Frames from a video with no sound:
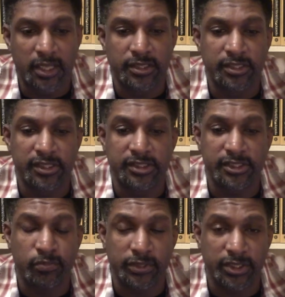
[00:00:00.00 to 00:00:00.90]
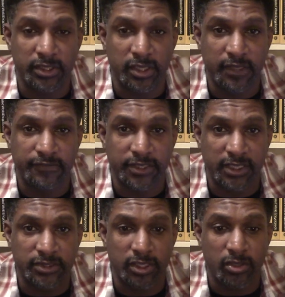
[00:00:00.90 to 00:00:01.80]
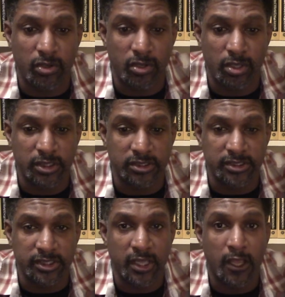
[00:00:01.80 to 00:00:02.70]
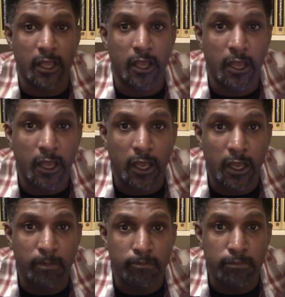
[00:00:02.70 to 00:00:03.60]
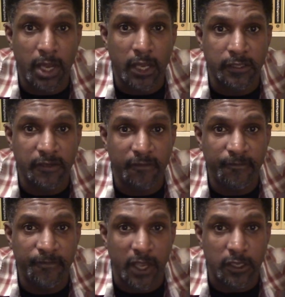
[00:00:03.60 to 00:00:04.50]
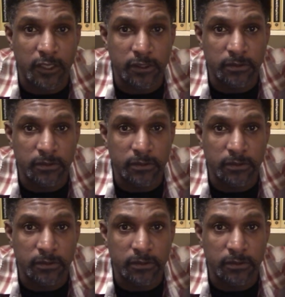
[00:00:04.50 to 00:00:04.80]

This is what the love doctor calls a mind fuck.